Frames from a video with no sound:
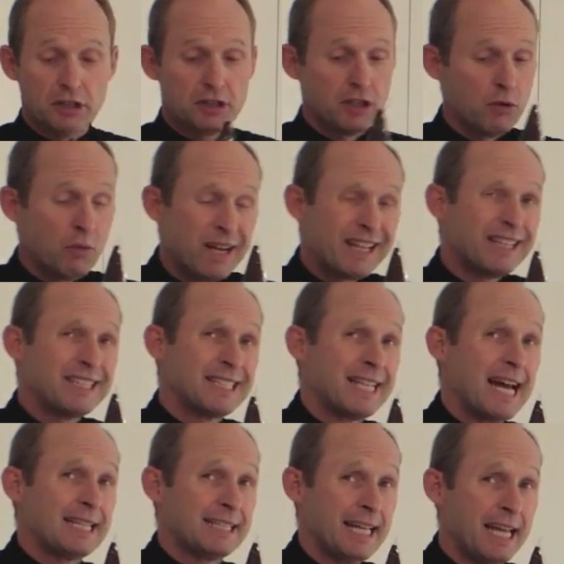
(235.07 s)
So we're going to
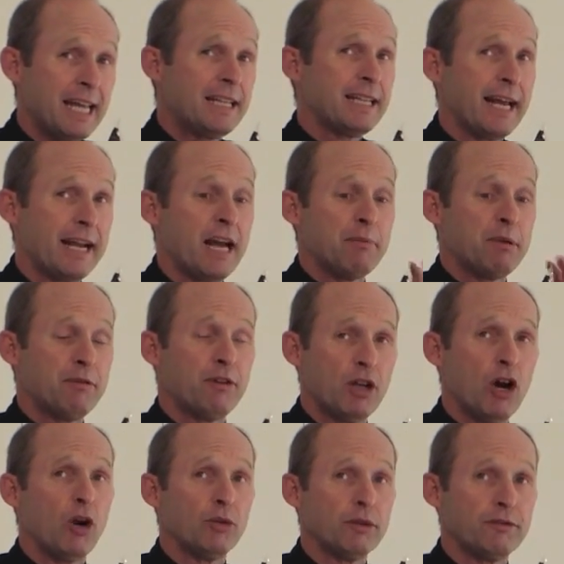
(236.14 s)
start to heat that up if we
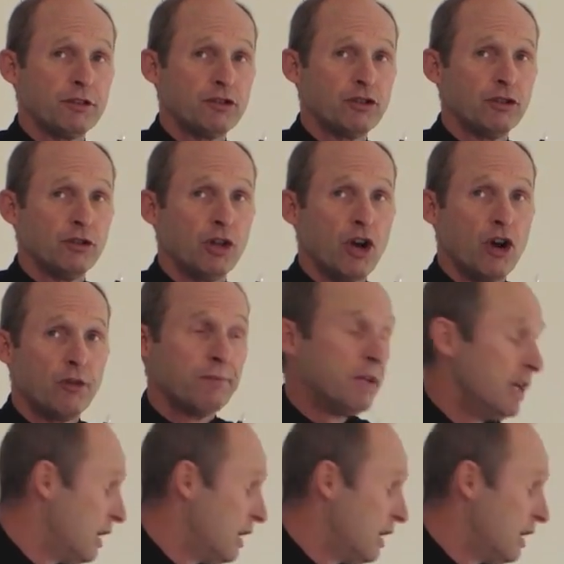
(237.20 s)
hold it for too long.